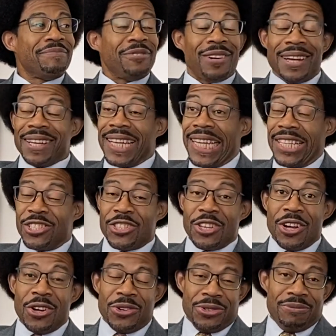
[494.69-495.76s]
right. And
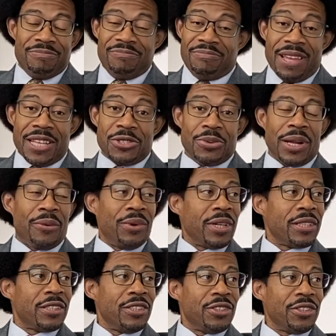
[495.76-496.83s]
so that's what I
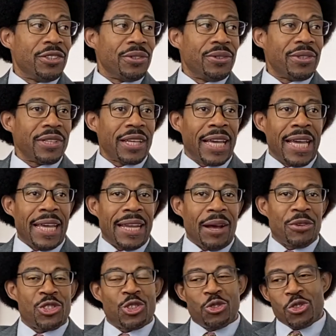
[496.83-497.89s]
wanted to do. And I
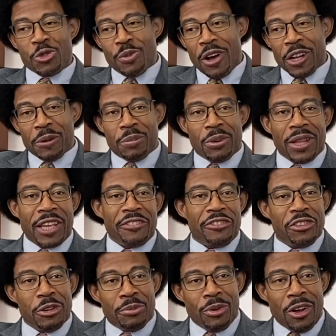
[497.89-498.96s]
was too small to play
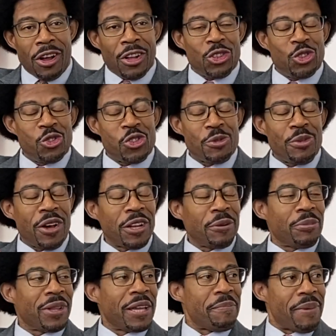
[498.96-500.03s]
football, too small to
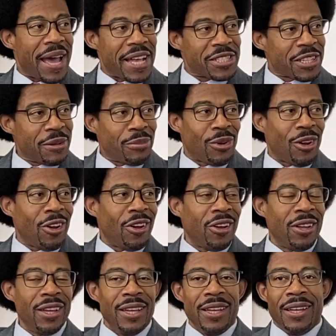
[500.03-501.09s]
play
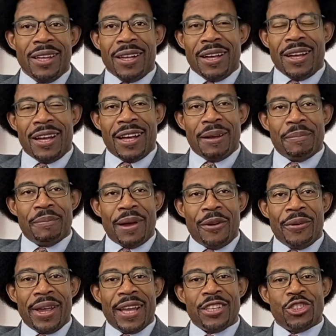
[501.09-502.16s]
basketball. Um, I
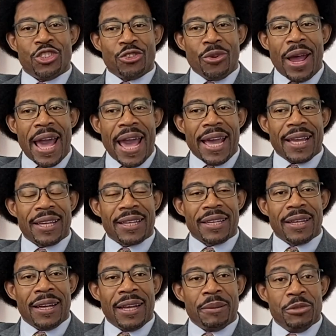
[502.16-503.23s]
ran track,
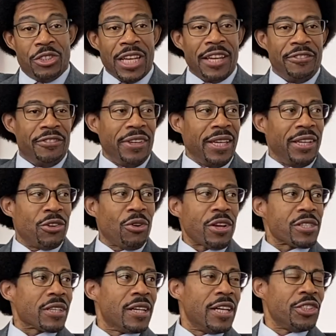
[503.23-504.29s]
um, JV,
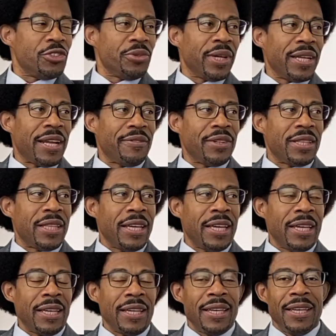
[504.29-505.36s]
cross country, and
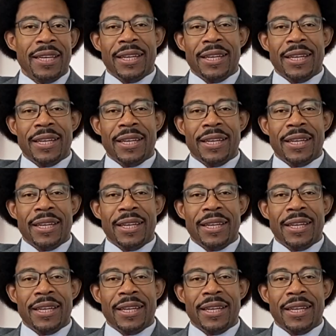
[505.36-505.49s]
everything.